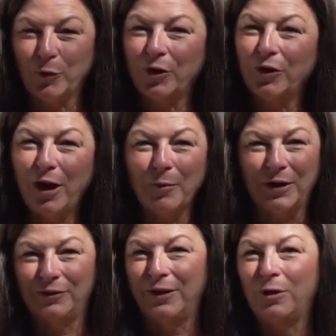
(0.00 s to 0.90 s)
We are not
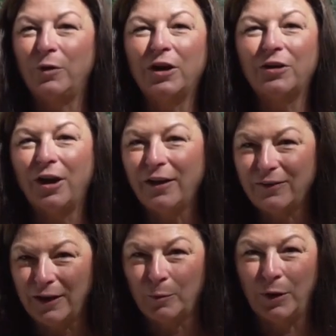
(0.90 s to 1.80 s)
Monterey. We are not
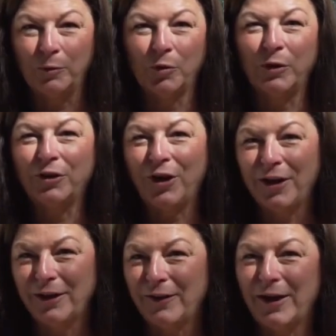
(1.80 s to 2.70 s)
Santa Barbara. We are not
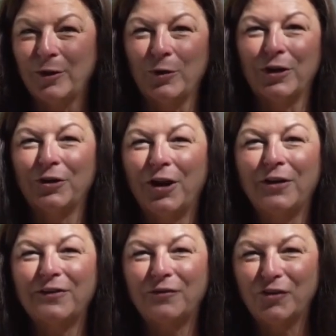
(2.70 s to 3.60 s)
LA. We are
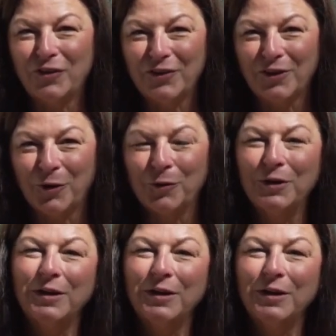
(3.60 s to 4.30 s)
not San Francisco.